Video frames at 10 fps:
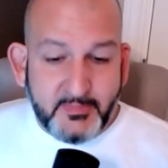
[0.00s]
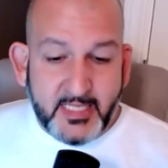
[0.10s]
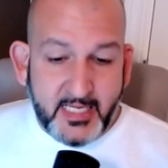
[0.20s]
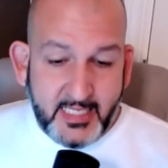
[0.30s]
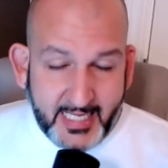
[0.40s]

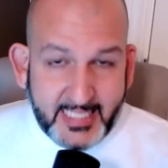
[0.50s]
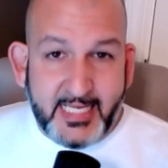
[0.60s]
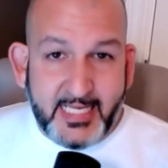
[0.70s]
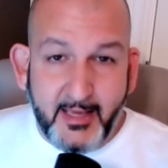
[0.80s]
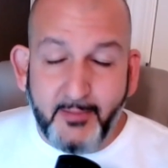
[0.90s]
it
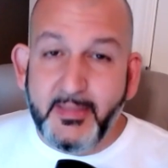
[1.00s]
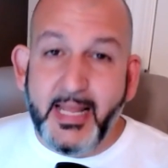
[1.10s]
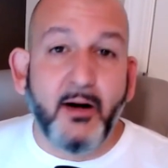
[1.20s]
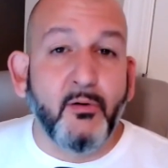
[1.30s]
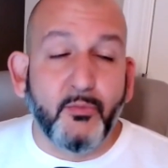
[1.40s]
to him.
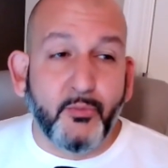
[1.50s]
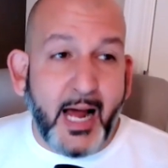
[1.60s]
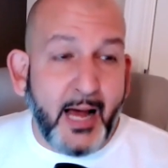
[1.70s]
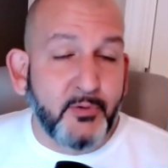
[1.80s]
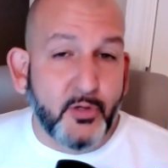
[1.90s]
Now,
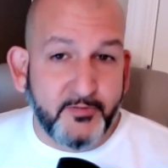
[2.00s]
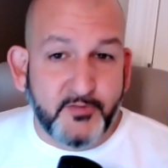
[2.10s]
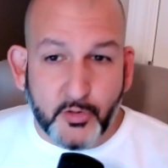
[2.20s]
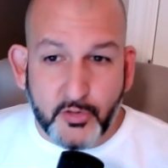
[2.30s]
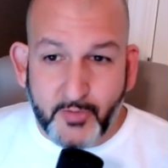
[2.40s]
Rob could
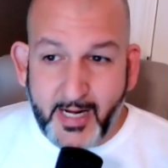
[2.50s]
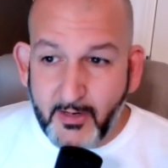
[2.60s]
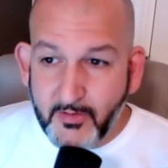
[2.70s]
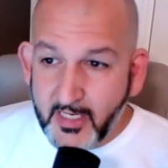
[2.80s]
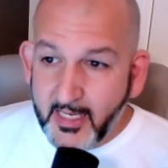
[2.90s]
have turned
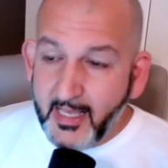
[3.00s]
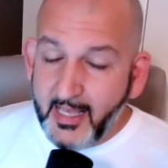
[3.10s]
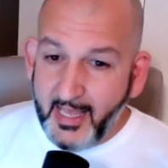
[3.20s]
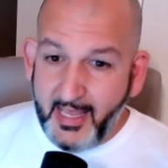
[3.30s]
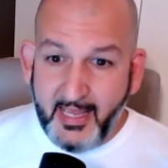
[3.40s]
around
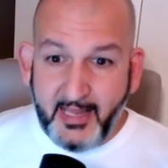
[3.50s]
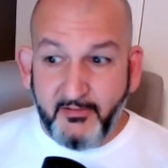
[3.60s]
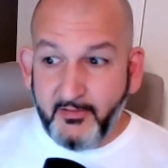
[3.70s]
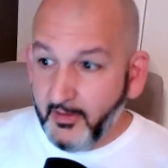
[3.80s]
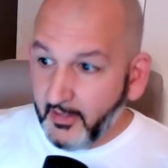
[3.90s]

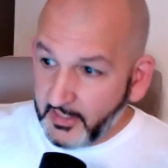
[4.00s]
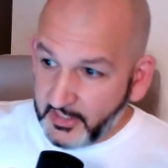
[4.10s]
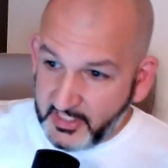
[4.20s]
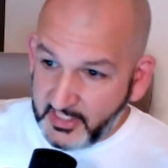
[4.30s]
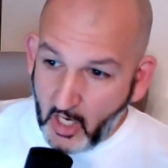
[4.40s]
and
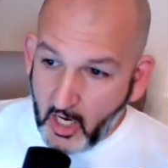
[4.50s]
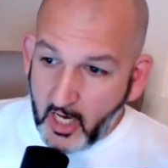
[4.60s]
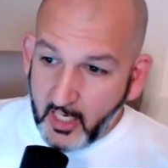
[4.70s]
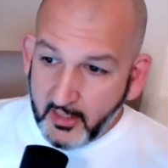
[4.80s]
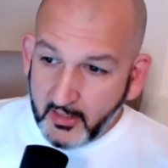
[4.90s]

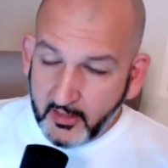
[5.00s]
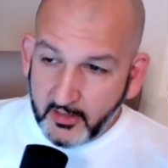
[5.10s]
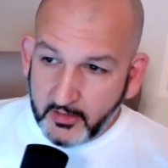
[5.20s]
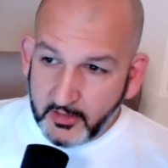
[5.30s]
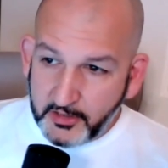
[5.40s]
saw
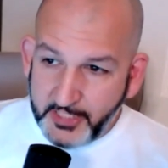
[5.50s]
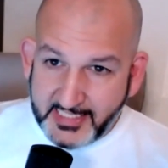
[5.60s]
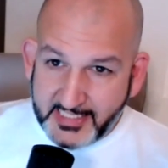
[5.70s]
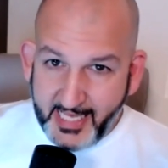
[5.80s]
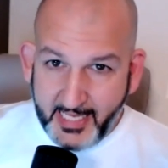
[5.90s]

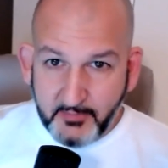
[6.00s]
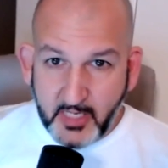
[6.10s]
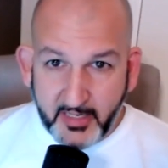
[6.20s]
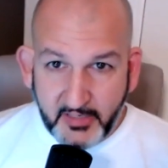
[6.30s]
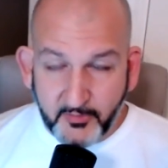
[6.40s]
Jayson Tatum
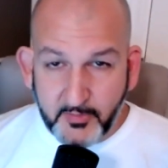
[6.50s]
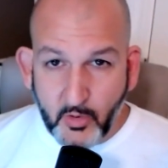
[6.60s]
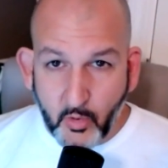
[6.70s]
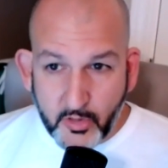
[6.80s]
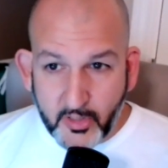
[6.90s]
cutting from the
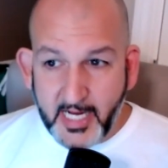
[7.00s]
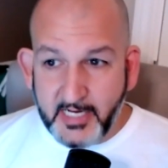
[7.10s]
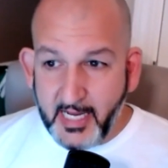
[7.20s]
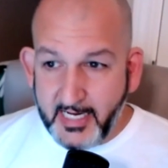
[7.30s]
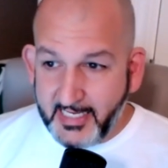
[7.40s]
corner
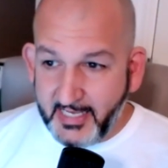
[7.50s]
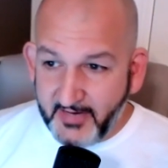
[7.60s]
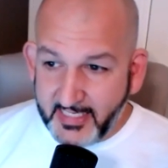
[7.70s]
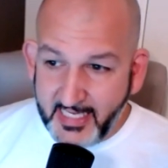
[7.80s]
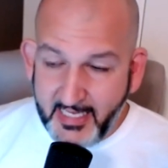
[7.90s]
and
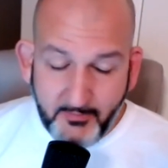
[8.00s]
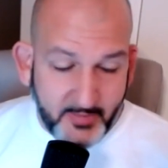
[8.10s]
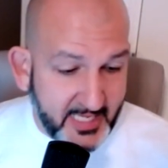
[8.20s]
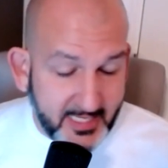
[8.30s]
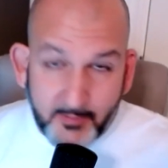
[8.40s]
giving it to him,
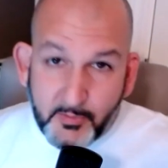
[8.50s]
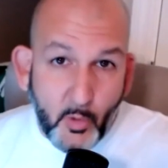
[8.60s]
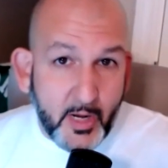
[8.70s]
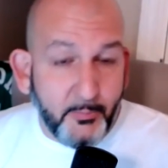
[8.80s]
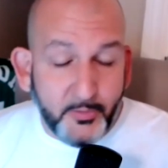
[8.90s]
but he ended up
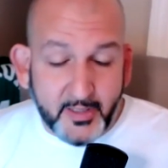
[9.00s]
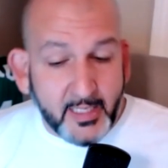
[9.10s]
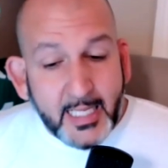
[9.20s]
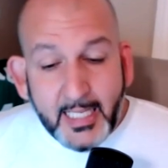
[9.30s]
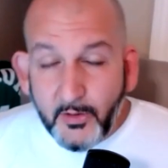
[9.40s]
going up with it.
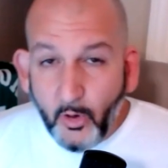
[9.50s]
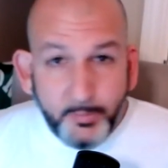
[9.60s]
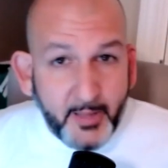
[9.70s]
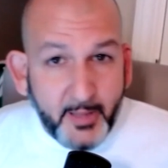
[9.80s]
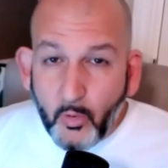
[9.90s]
The whole
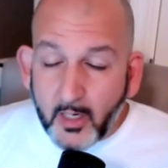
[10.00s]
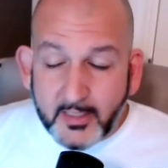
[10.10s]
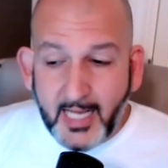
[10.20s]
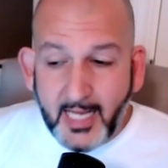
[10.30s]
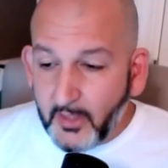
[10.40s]
play
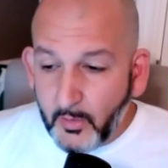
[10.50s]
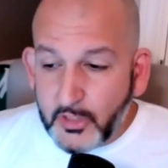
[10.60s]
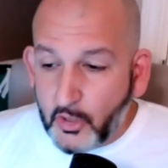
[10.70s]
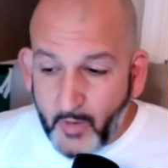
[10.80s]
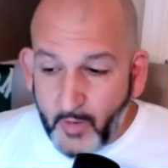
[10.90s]
worked. I thought it
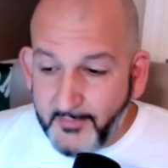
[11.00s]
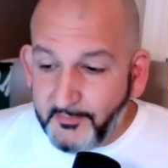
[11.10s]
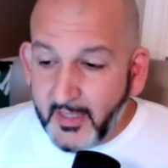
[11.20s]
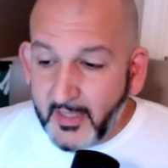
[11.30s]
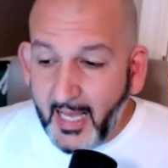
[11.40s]
was great.
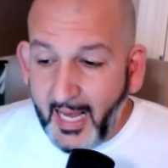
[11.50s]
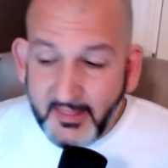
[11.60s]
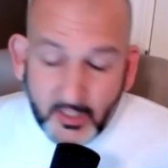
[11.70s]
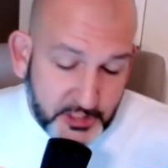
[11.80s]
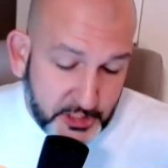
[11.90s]
I
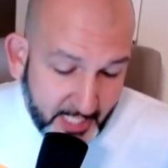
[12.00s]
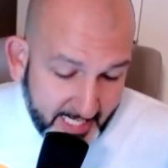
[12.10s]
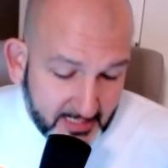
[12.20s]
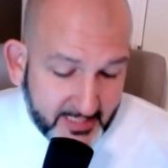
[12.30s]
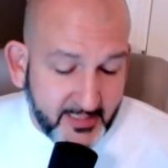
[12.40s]
thought
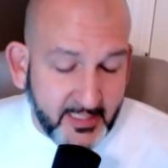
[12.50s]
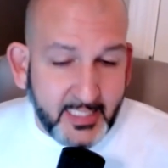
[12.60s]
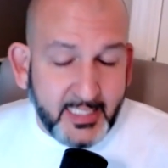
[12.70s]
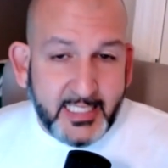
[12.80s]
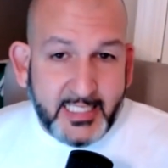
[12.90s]
Jaylen
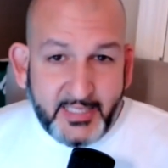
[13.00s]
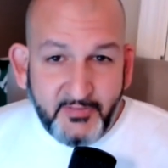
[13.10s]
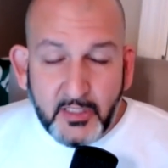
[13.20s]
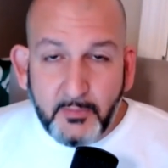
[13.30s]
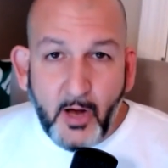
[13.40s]

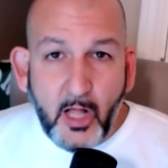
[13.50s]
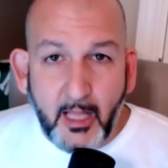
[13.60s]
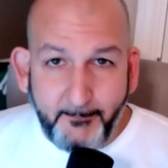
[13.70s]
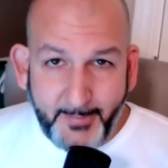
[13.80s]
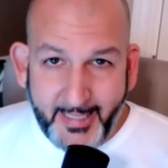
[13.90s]
giving the
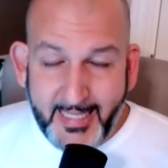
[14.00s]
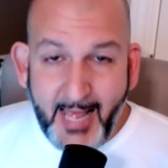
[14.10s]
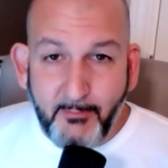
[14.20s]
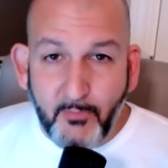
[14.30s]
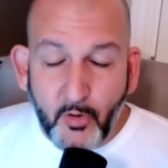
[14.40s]
ball up in
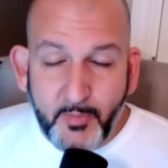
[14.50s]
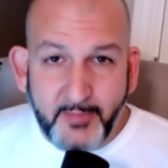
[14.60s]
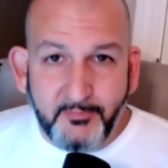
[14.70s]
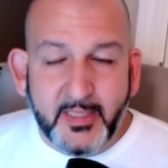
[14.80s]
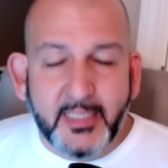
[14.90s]
that
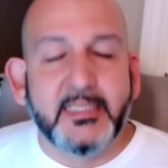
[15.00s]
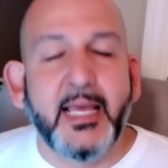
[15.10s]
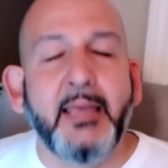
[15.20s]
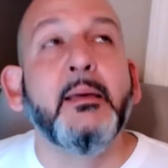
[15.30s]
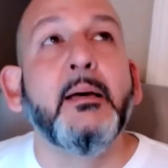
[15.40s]
moment is
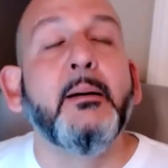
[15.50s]
a